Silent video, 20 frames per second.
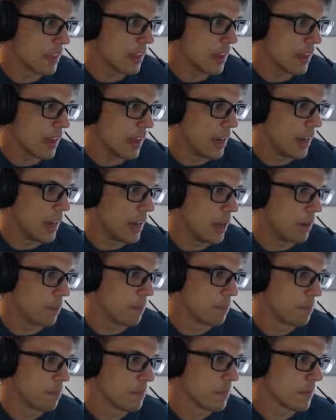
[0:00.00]

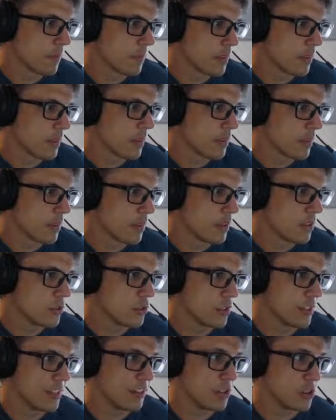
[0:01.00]
Um,
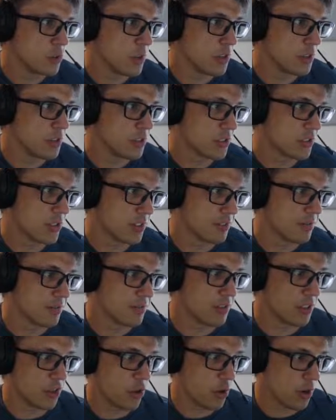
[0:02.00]
so the difference between
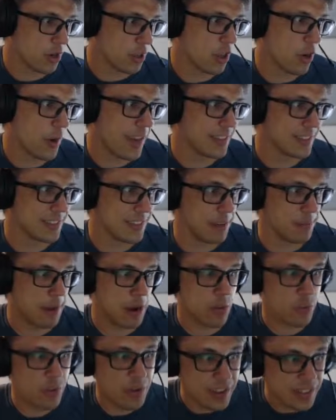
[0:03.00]
the current low ask and my
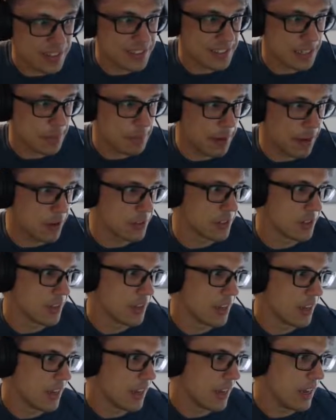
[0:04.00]
realistic amount
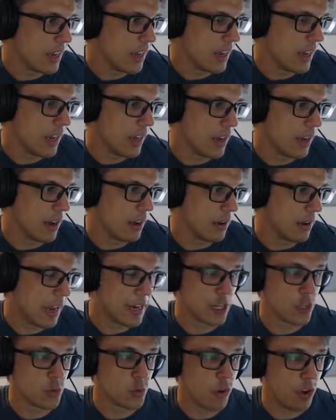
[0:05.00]
on
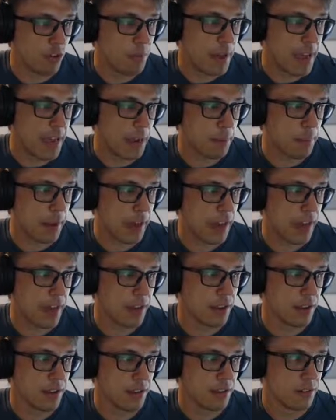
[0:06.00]
a 12 pack
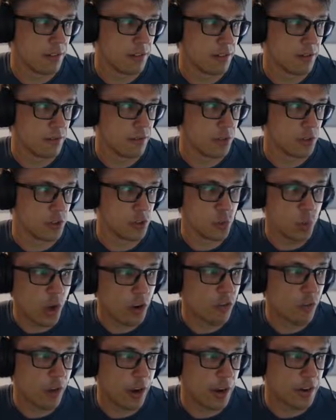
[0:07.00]
buy for the
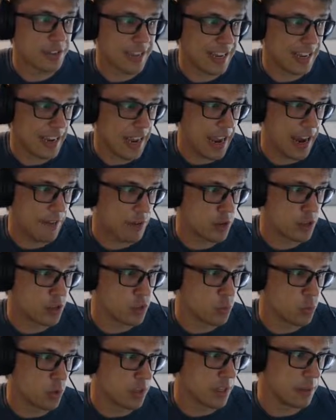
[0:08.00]
12 rares on
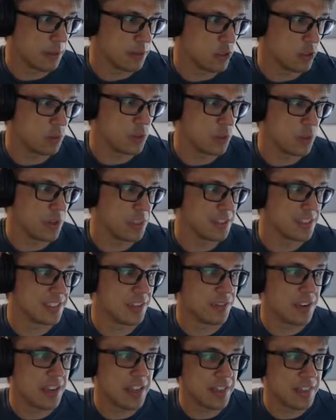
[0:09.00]
average will get you between
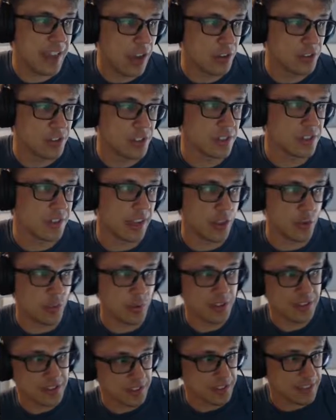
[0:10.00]
78,000 on the
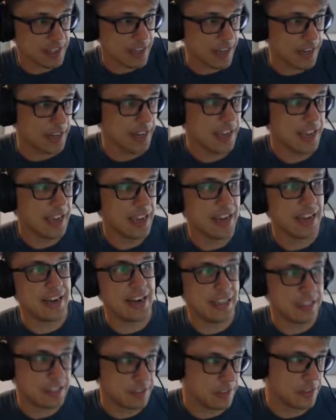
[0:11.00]
realistic side and
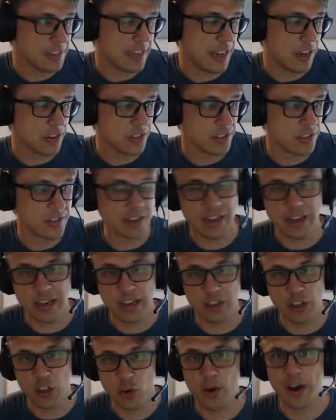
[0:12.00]
87,000 on
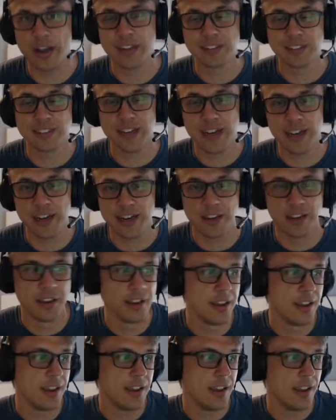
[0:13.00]
the low ask side,
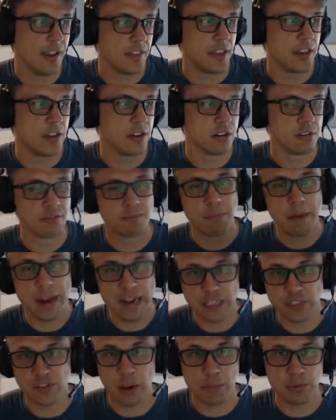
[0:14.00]
and then
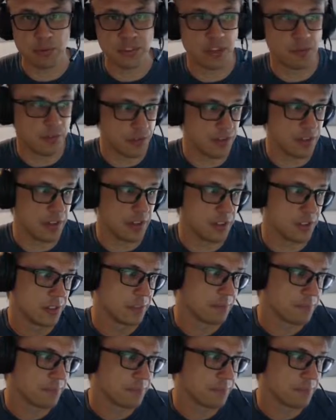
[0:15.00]
minus 5% for fees.